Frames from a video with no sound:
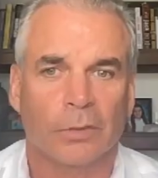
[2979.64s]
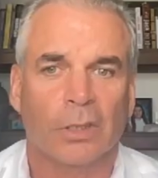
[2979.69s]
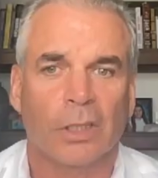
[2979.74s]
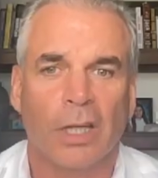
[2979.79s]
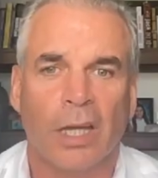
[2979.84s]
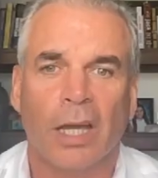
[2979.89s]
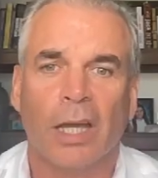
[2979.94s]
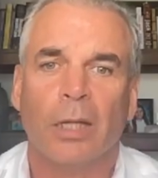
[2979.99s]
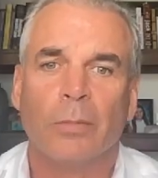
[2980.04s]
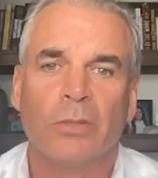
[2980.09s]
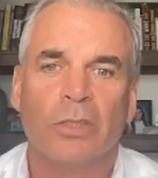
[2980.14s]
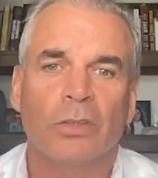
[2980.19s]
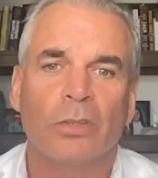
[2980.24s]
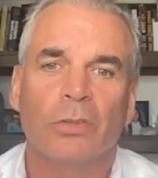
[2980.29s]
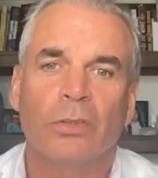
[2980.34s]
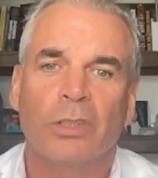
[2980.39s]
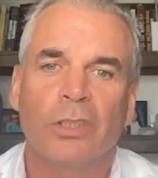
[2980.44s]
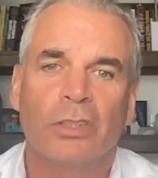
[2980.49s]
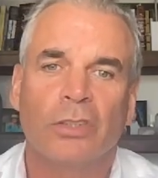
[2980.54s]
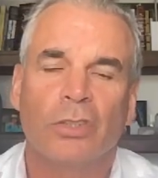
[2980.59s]

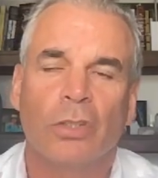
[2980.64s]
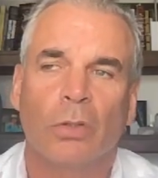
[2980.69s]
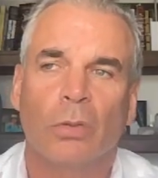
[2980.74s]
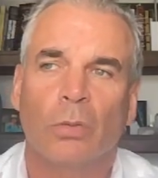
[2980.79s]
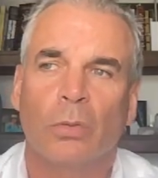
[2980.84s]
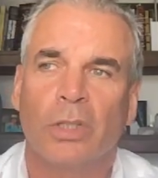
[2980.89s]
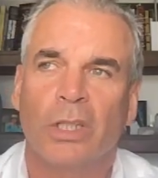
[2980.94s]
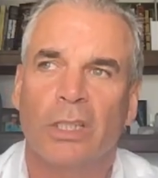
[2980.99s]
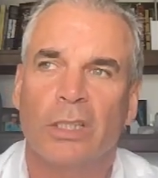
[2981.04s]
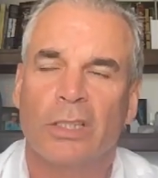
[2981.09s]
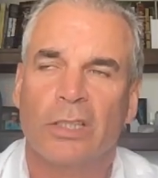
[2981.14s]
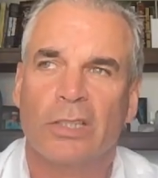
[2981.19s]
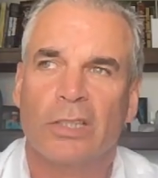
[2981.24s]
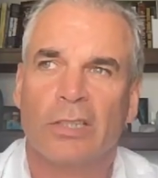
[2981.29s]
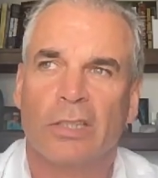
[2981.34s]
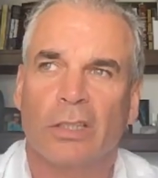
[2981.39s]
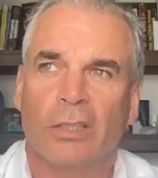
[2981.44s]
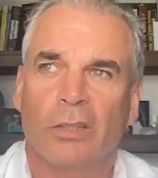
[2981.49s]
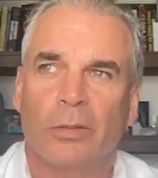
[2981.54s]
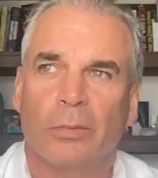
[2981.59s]
Absolutely, Joe, and it's
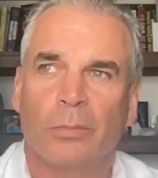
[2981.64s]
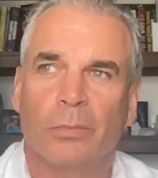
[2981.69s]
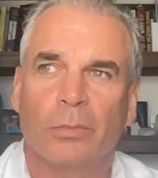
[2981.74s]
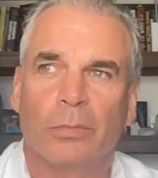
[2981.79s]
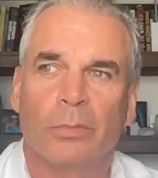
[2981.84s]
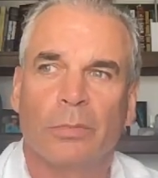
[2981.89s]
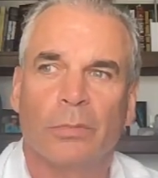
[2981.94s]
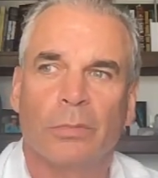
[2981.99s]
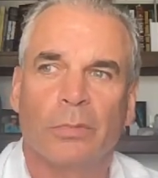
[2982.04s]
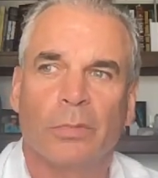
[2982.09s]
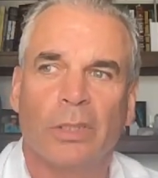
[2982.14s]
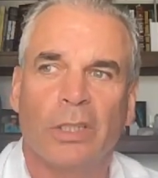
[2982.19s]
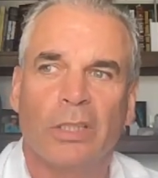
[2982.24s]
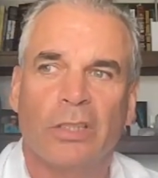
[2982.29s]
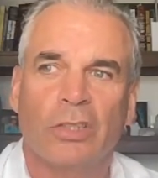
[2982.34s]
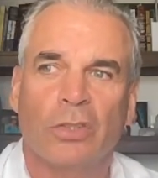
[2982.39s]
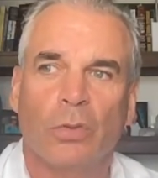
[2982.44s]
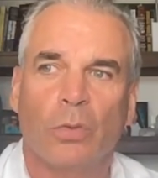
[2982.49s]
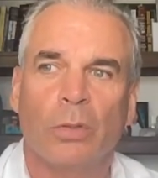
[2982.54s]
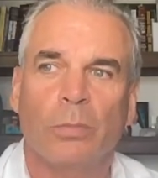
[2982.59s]
um,
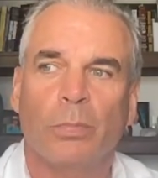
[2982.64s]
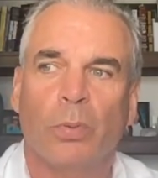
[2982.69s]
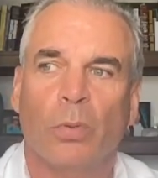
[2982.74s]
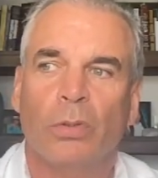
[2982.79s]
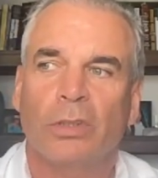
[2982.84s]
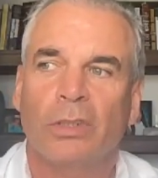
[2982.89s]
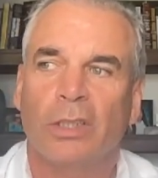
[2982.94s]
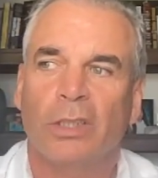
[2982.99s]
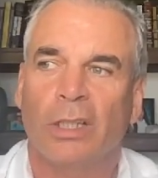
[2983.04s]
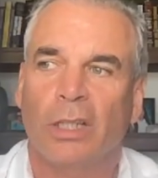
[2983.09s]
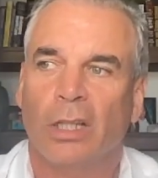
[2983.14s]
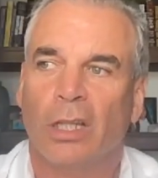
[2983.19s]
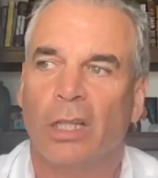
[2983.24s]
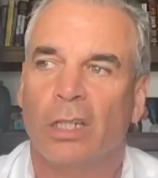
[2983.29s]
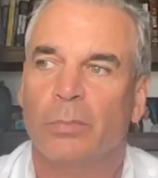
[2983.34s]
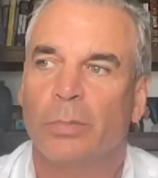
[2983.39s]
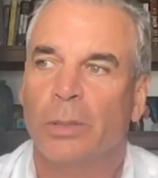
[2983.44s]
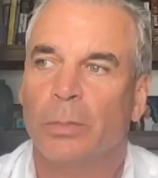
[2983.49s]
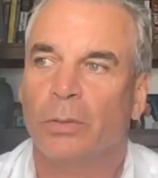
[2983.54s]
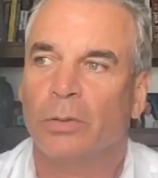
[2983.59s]
it's so important, and a lot
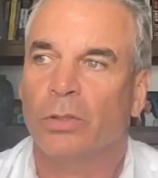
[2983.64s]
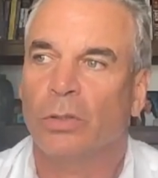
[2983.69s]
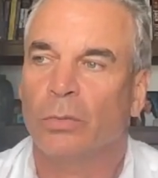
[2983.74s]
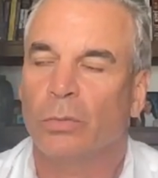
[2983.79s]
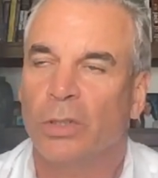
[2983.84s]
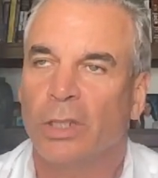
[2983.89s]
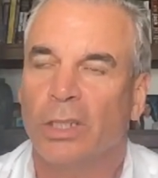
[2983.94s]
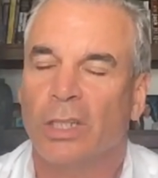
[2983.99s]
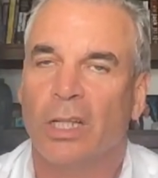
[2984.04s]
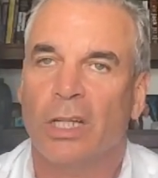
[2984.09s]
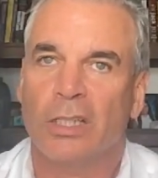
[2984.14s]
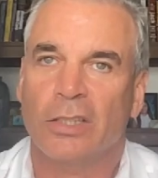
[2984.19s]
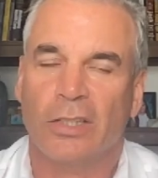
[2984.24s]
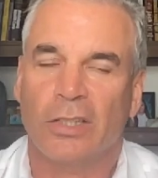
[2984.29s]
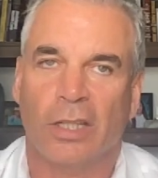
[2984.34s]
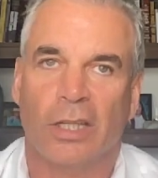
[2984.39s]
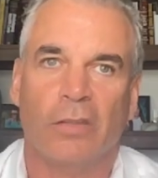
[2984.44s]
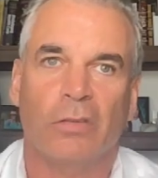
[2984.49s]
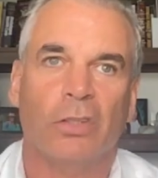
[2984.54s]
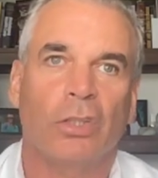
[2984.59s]
of people don't realize
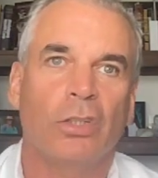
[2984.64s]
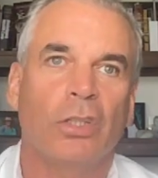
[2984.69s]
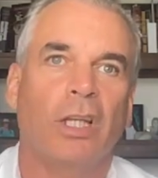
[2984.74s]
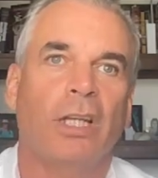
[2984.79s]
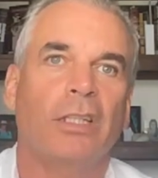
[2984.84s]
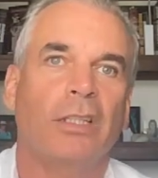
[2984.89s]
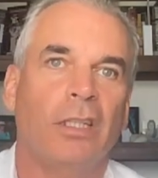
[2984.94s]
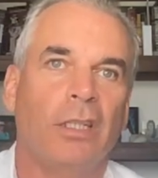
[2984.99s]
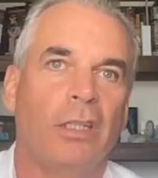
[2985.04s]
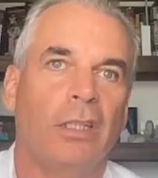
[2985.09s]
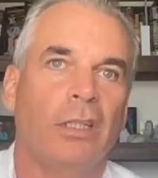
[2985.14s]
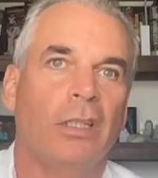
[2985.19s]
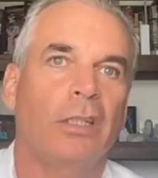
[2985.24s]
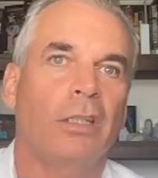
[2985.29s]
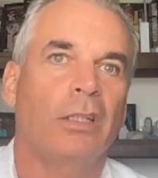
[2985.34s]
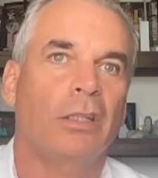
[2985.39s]
they have a good idea.